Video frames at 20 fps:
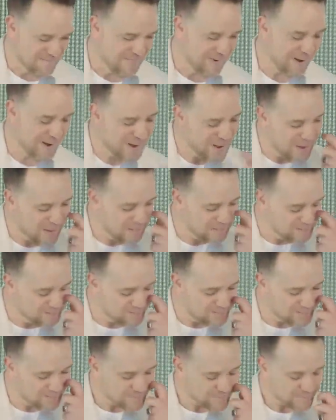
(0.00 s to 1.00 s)
But um,
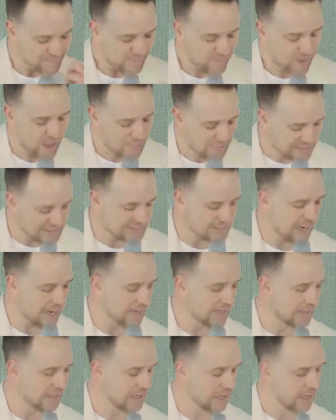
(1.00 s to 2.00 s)
I'm
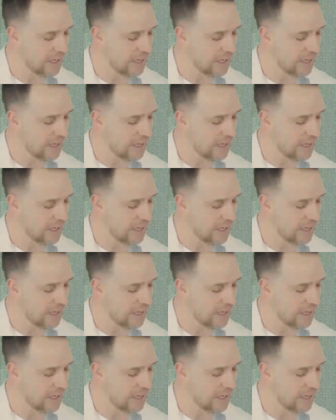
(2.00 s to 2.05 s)
excited.